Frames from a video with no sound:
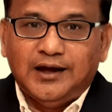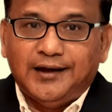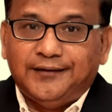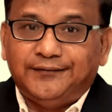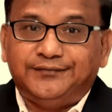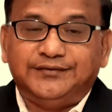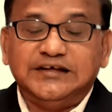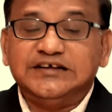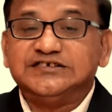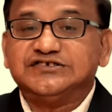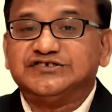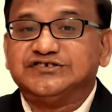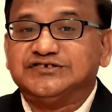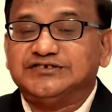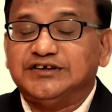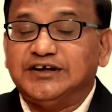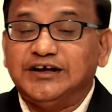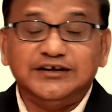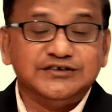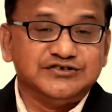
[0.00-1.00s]

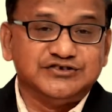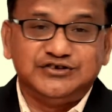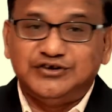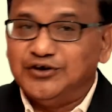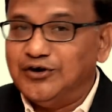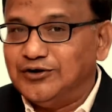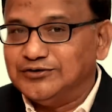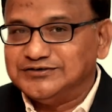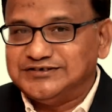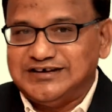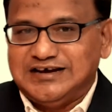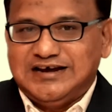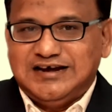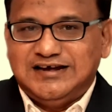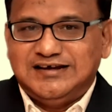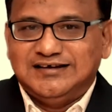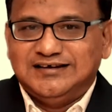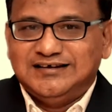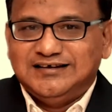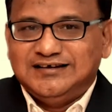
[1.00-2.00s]
This is your
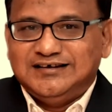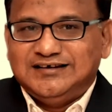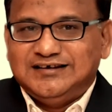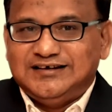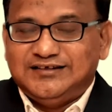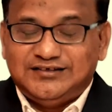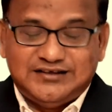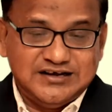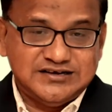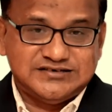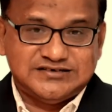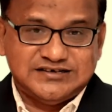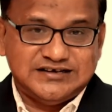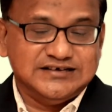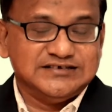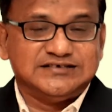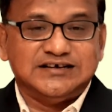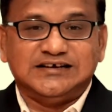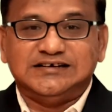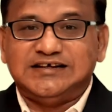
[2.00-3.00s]
day. This
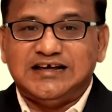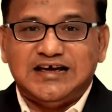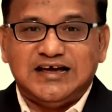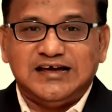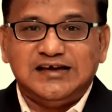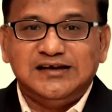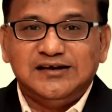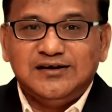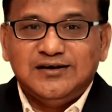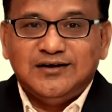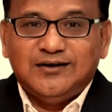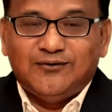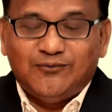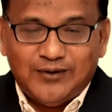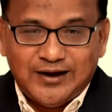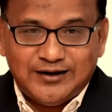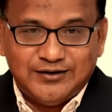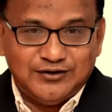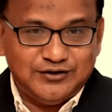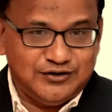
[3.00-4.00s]
is a day
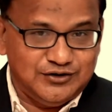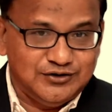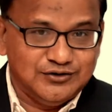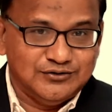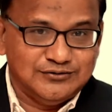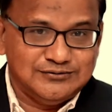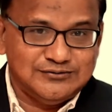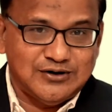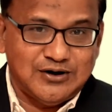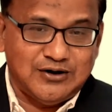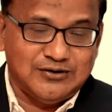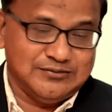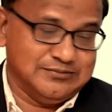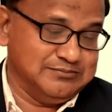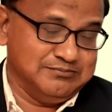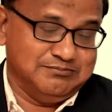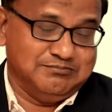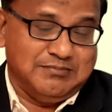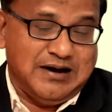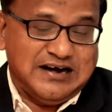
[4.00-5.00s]
when you
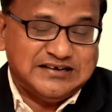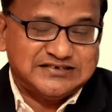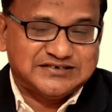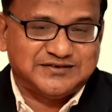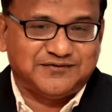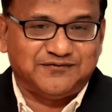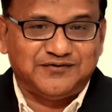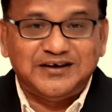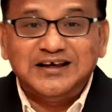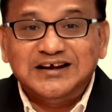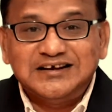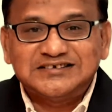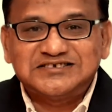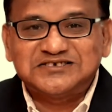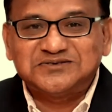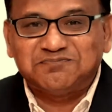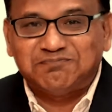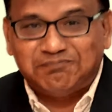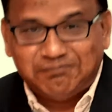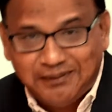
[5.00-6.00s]
must feel
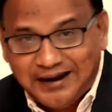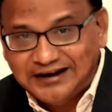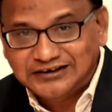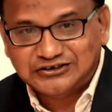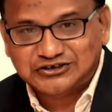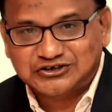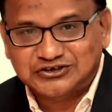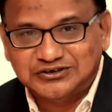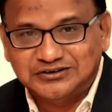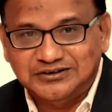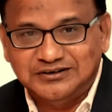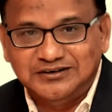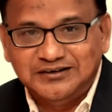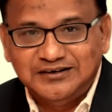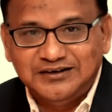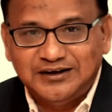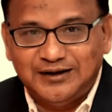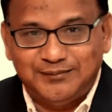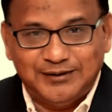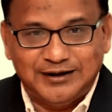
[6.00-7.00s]
special
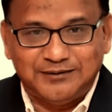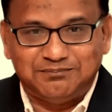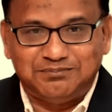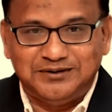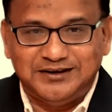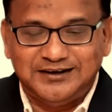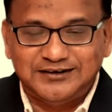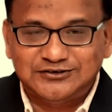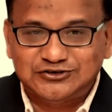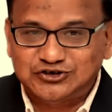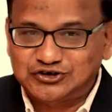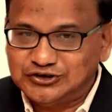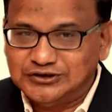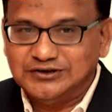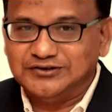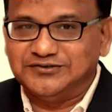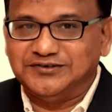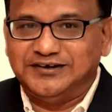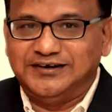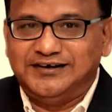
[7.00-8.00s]
about being
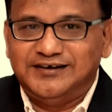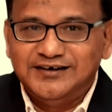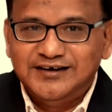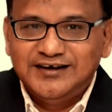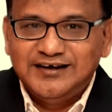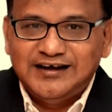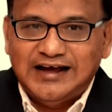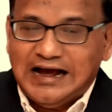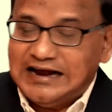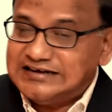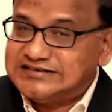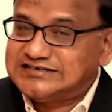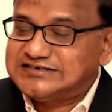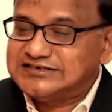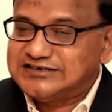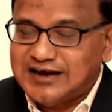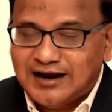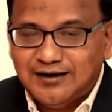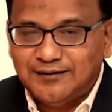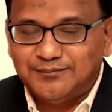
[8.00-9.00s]
children and
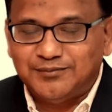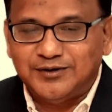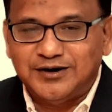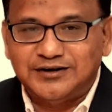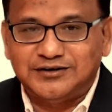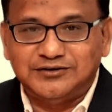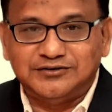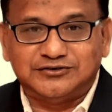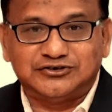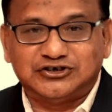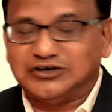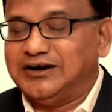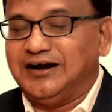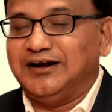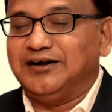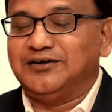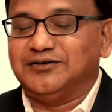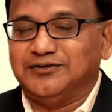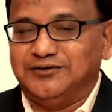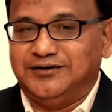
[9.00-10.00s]
celebrate your
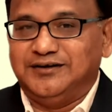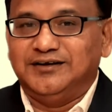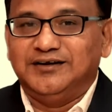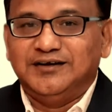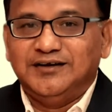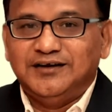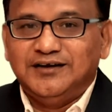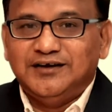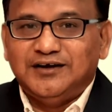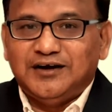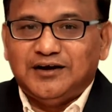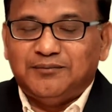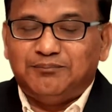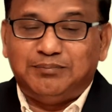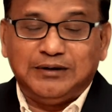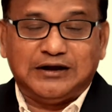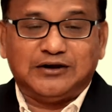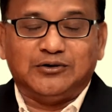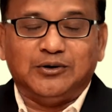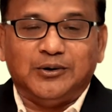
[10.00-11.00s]
childhood,
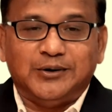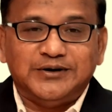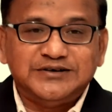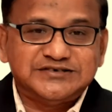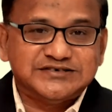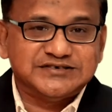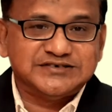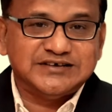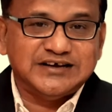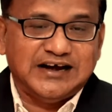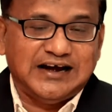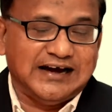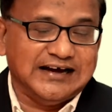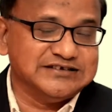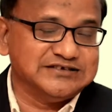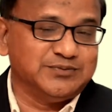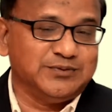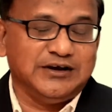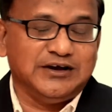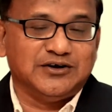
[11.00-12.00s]
because
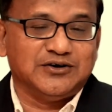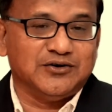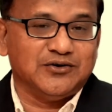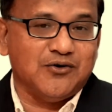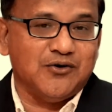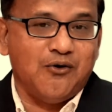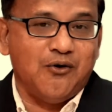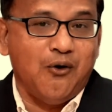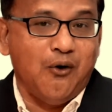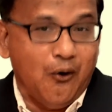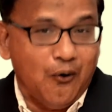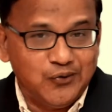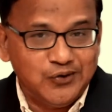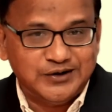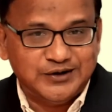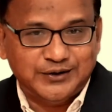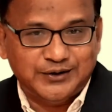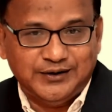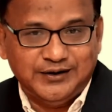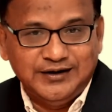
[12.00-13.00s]
as we grow
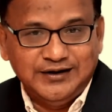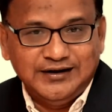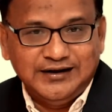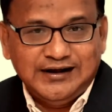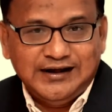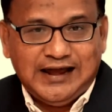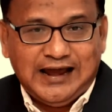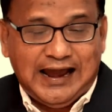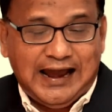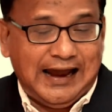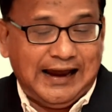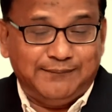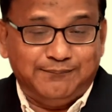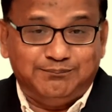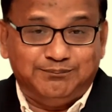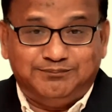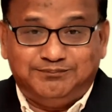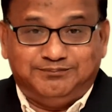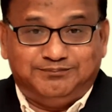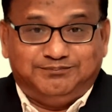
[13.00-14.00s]
older and
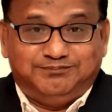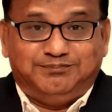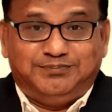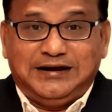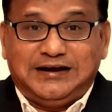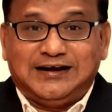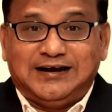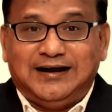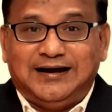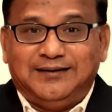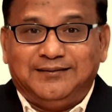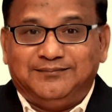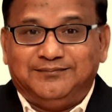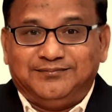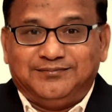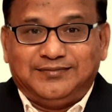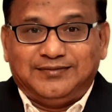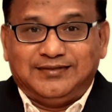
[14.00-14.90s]
become